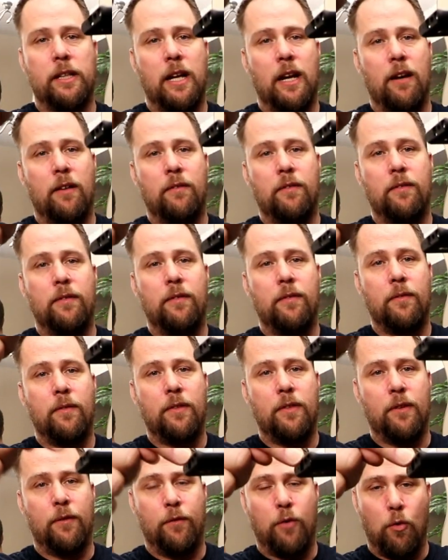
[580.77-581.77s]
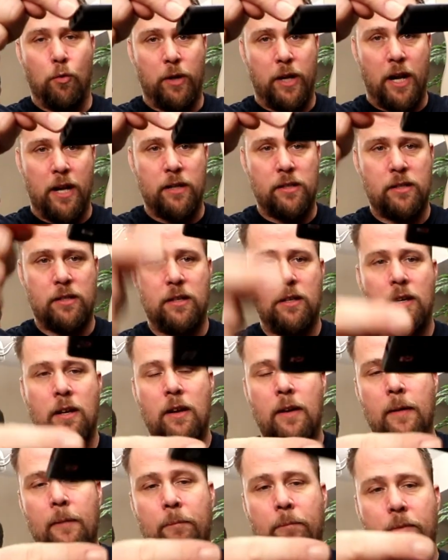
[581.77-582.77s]
have the phone case
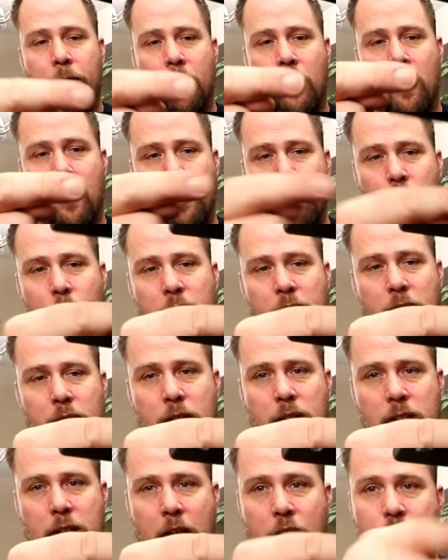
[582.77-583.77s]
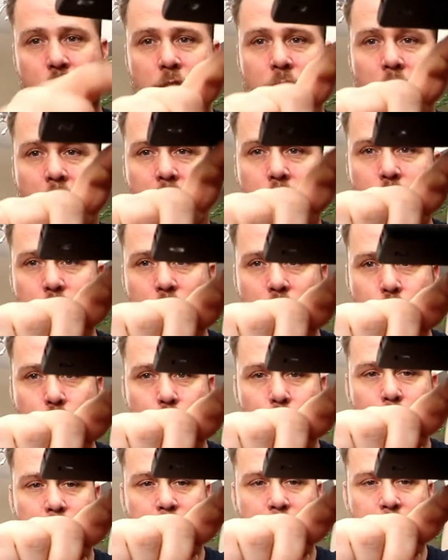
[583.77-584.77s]
onto the extension. I use the
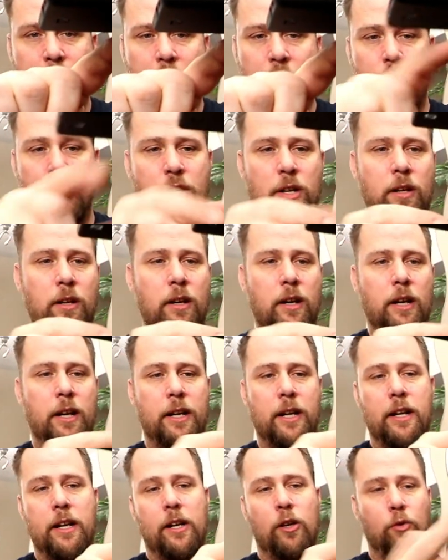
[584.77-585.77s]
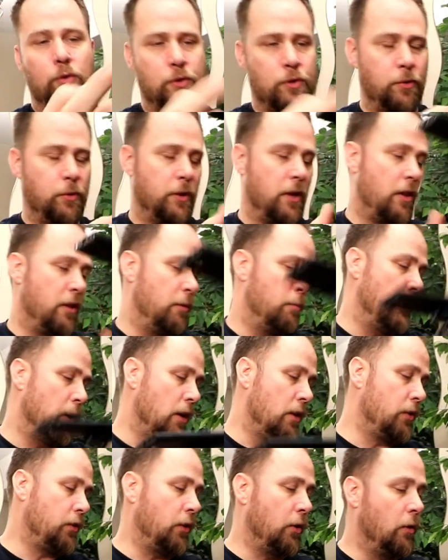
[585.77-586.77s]
short extension, and then it goes to another
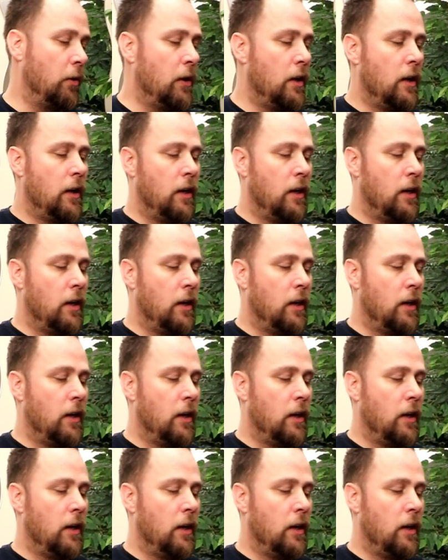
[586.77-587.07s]
ball. So